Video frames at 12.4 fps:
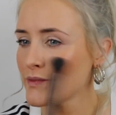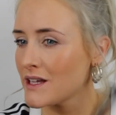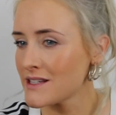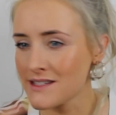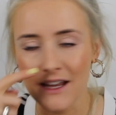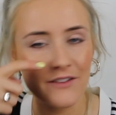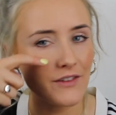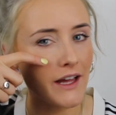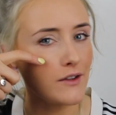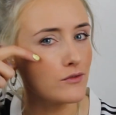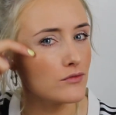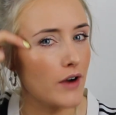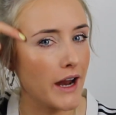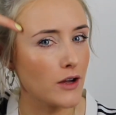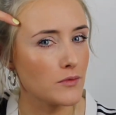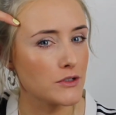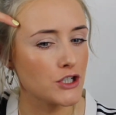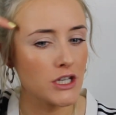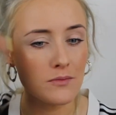Instead of like right
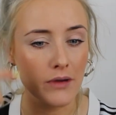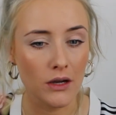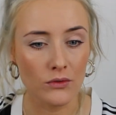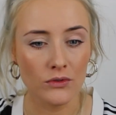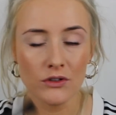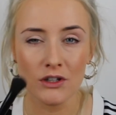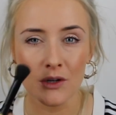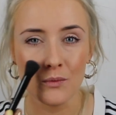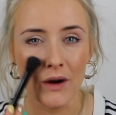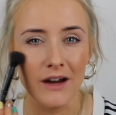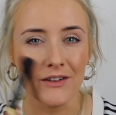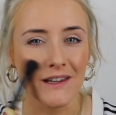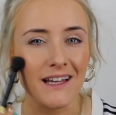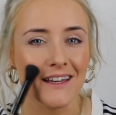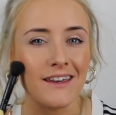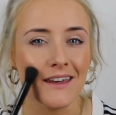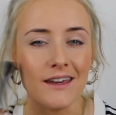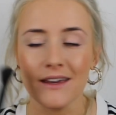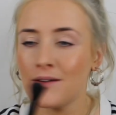up the cheekbone, you can wear it like
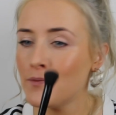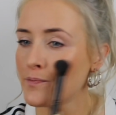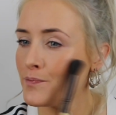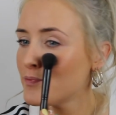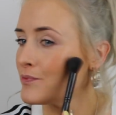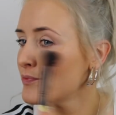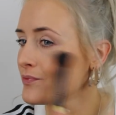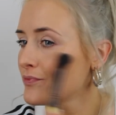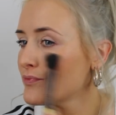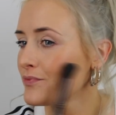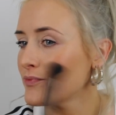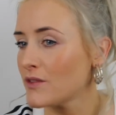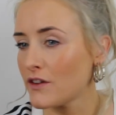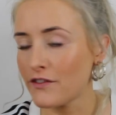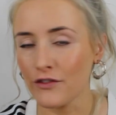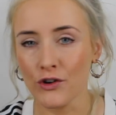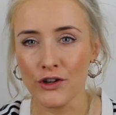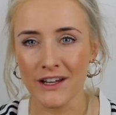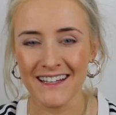here, at the
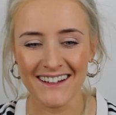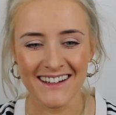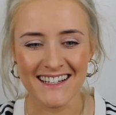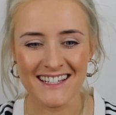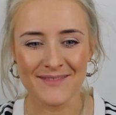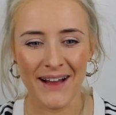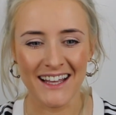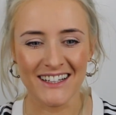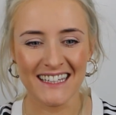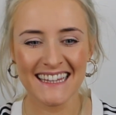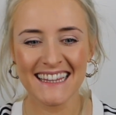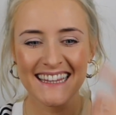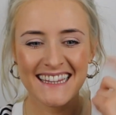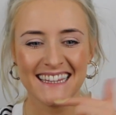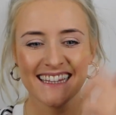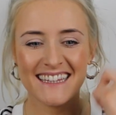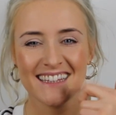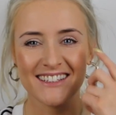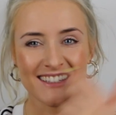front, and when you smile,
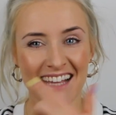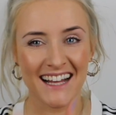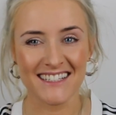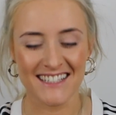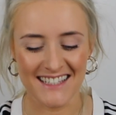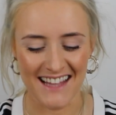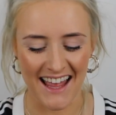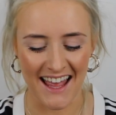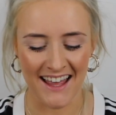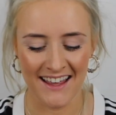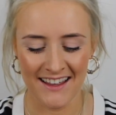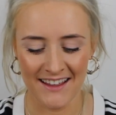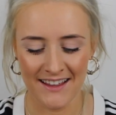it just catches there.